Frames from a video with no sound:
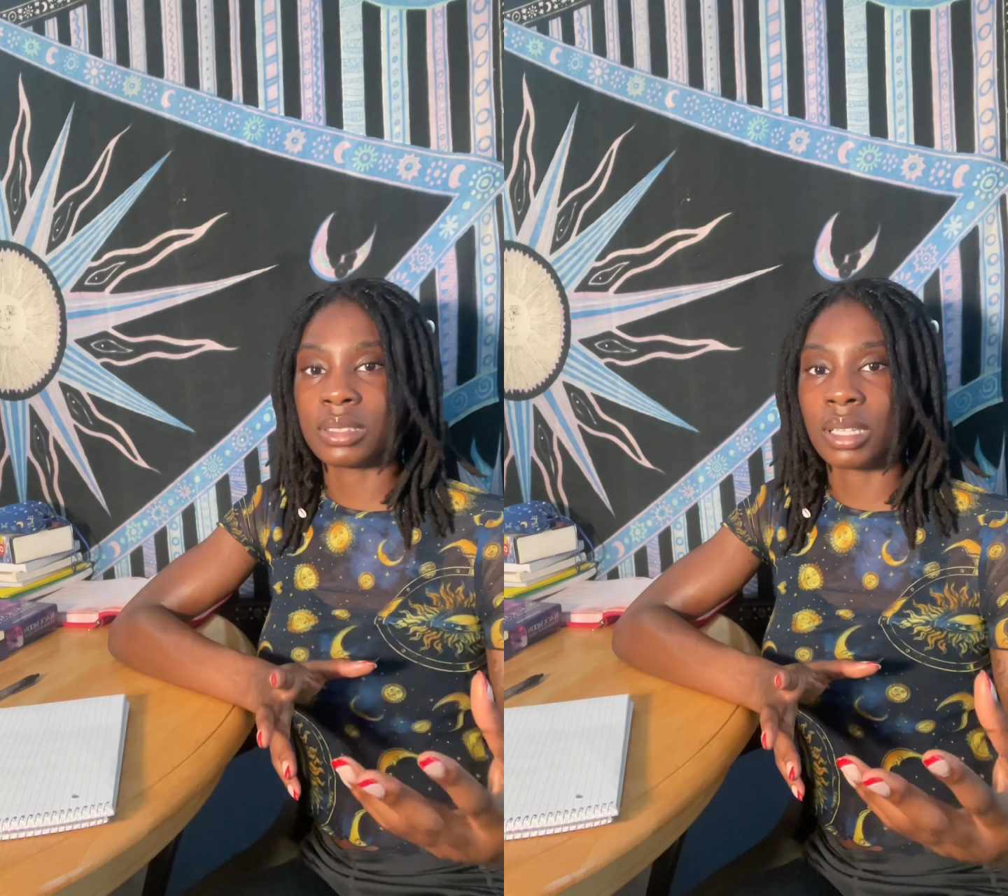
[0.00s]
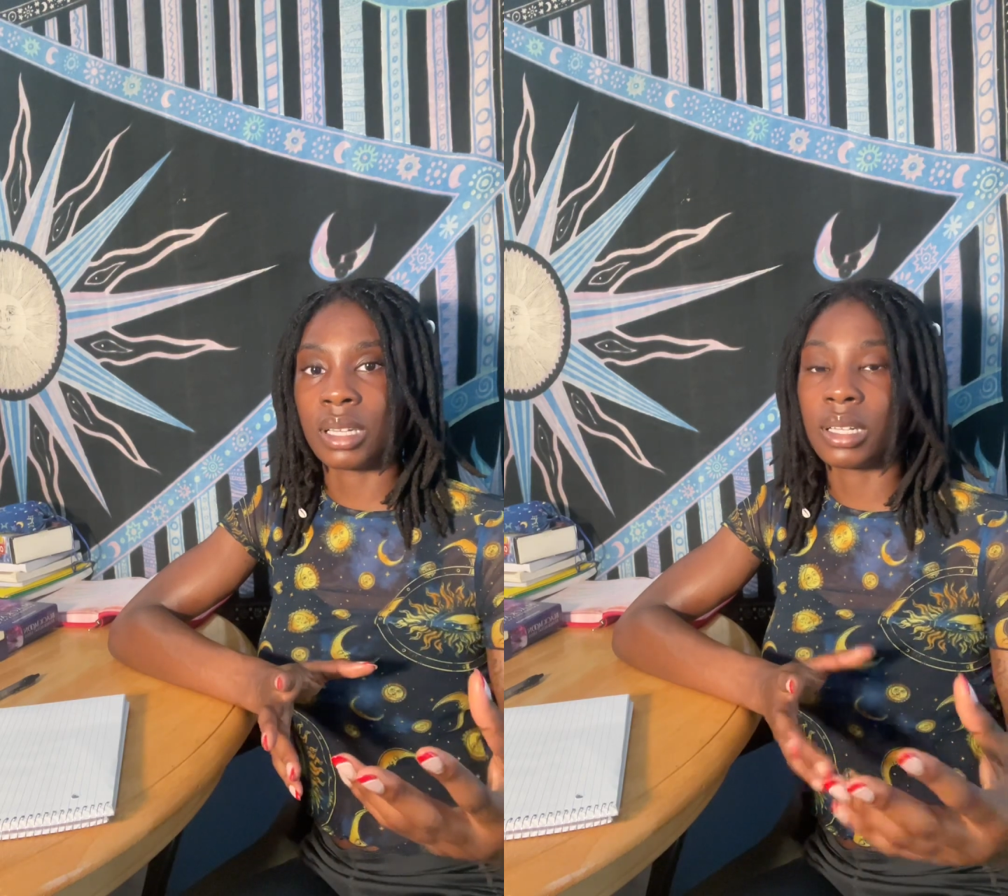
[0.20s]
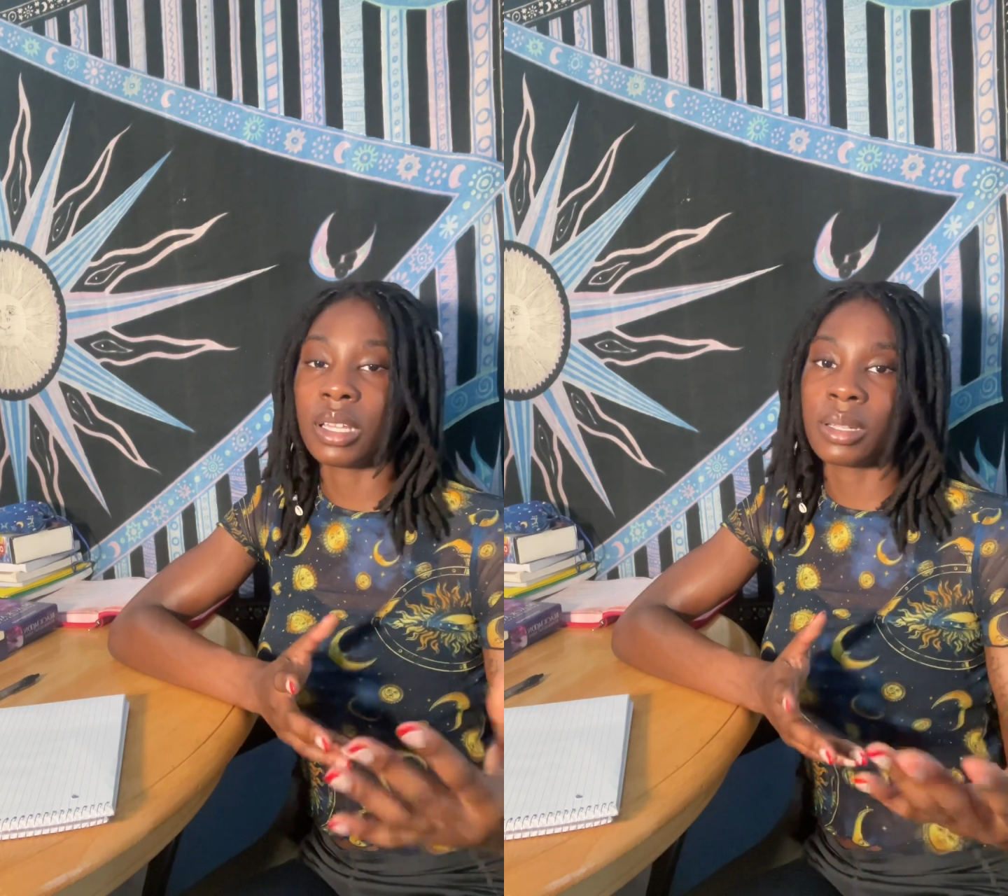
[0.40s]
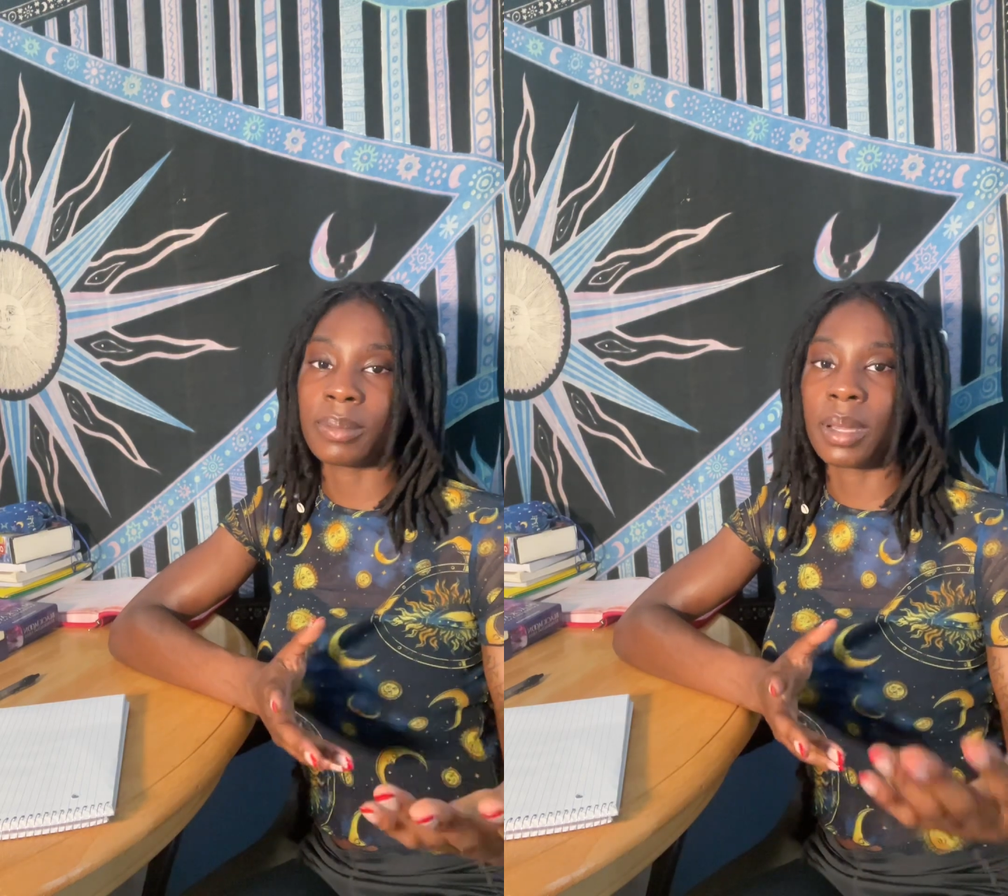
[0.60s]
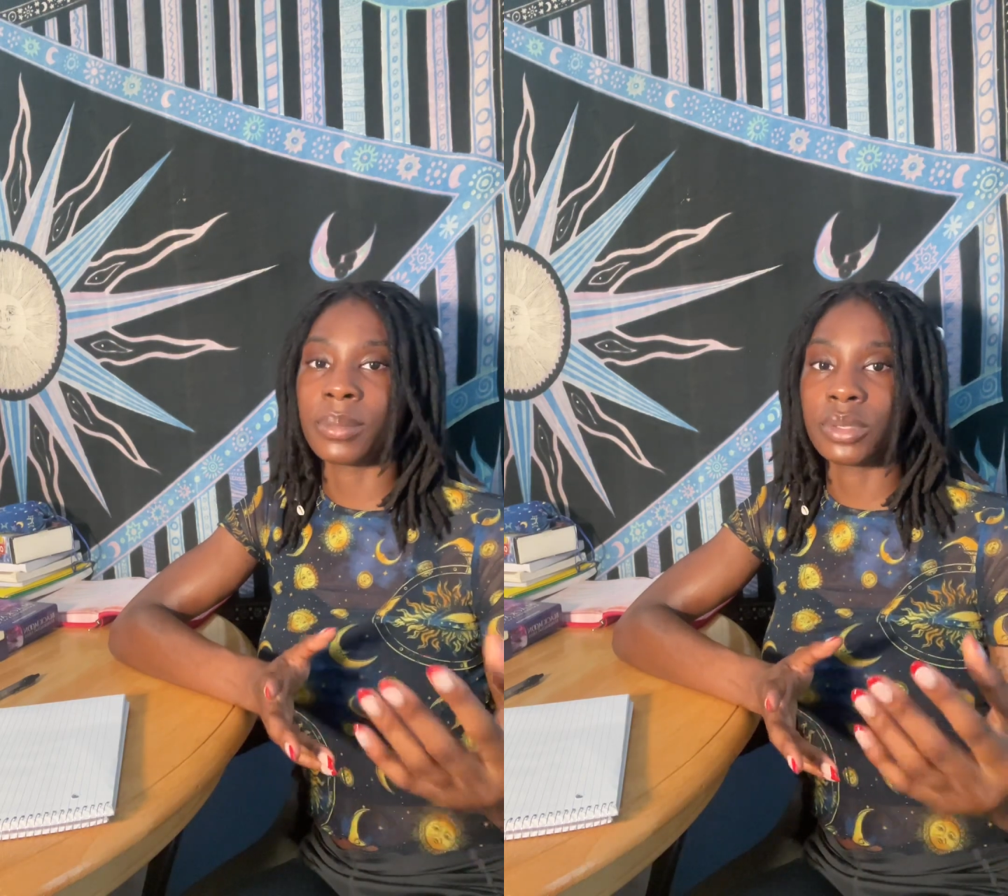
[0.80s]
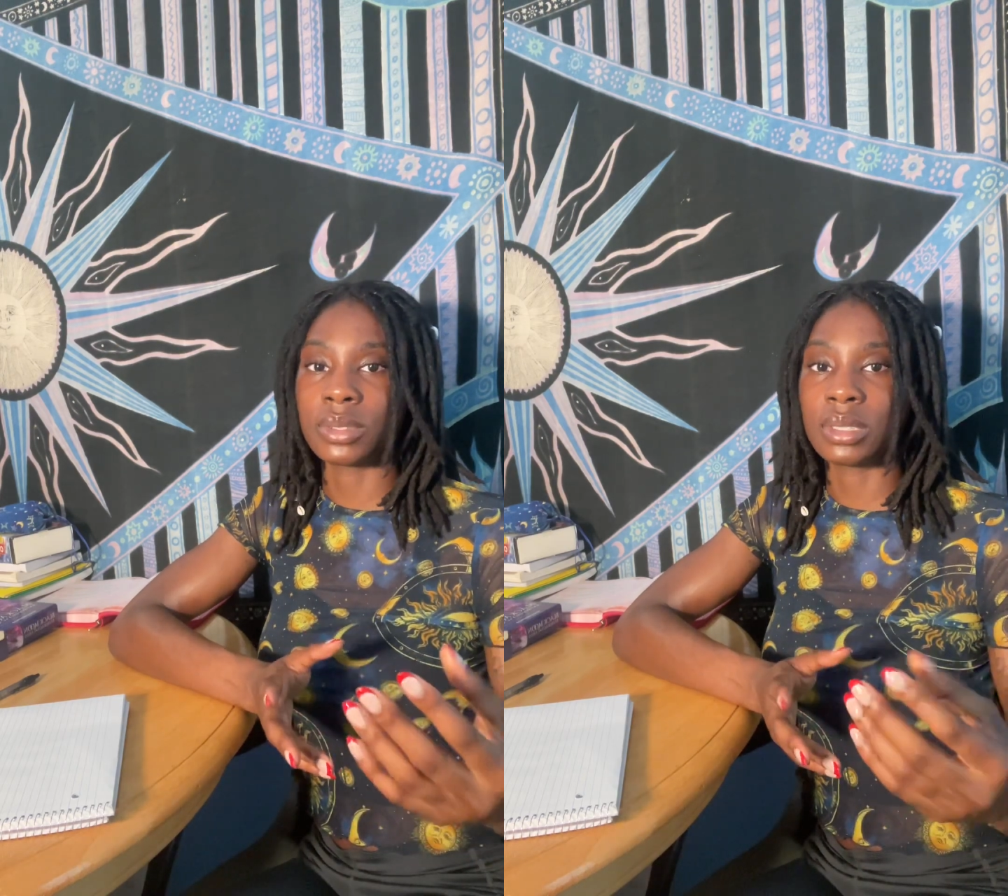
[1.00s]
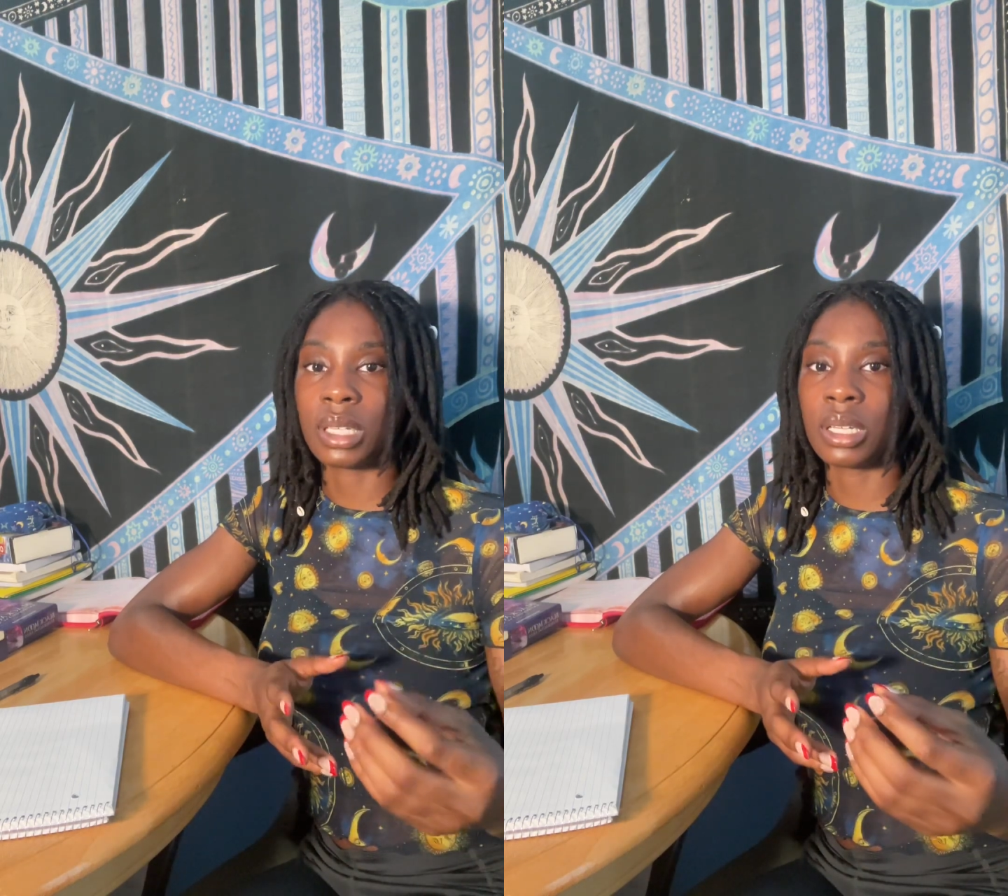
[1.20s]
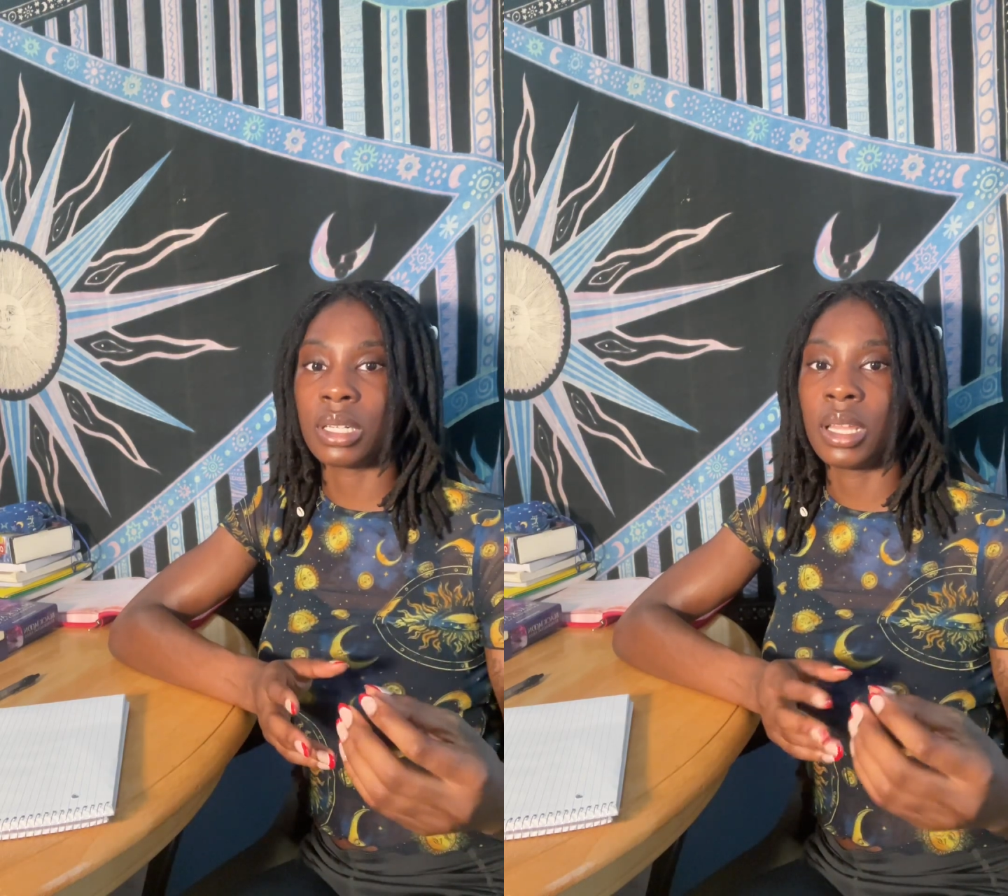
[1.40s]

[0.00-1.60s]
sign and my moon sign